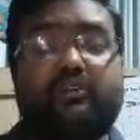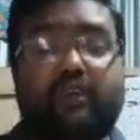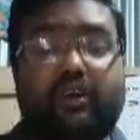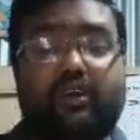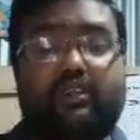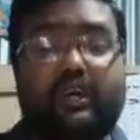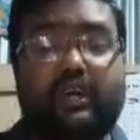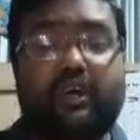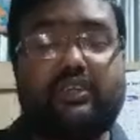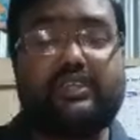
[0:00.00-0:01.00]
for their
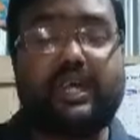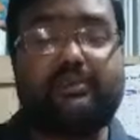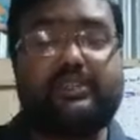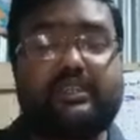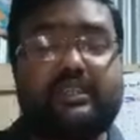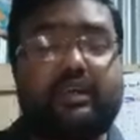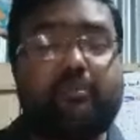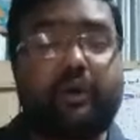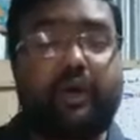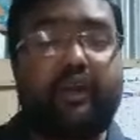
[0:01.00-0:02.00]
concepts,
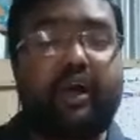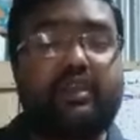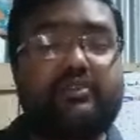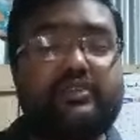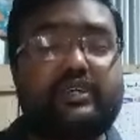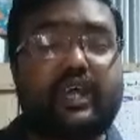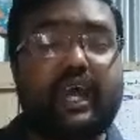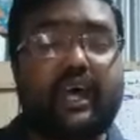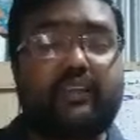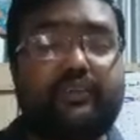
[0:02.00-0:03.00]
paradigms,
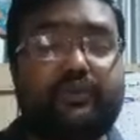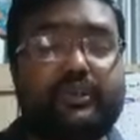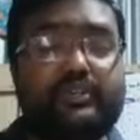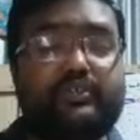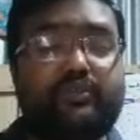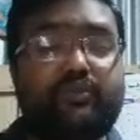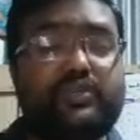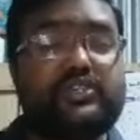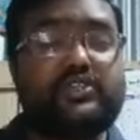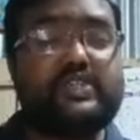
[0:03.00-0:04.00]
and theories,
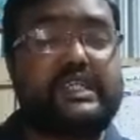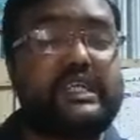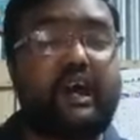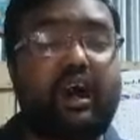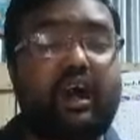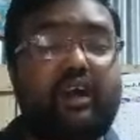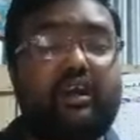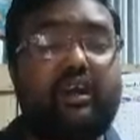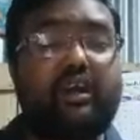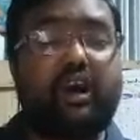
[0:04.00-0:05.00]
which still
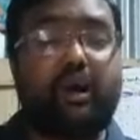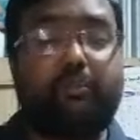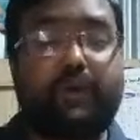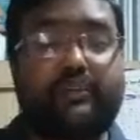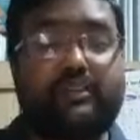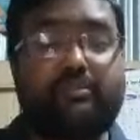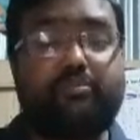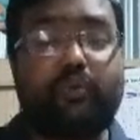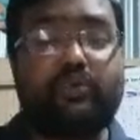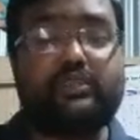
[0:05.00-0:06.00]
are of vital
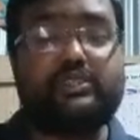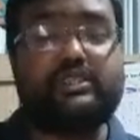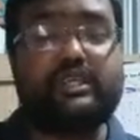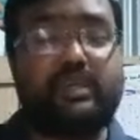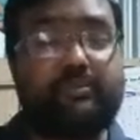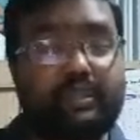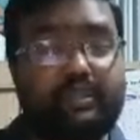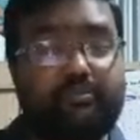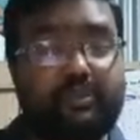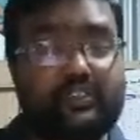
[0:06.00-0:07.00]
importance even
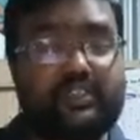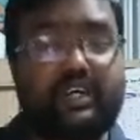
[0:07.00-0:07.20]
in present